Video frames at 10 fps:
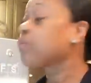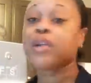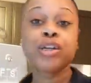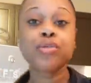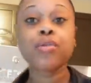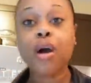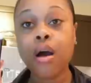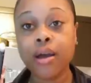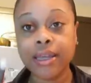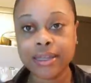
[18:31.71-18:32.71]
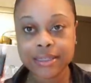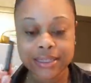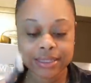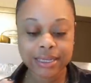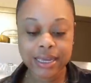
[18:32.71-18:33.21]
redo
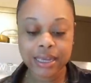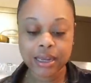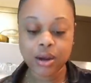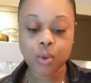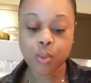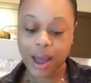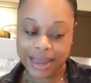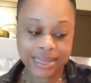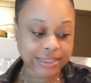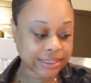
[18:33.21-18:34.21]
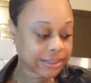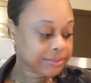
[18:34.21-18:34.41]
August in white.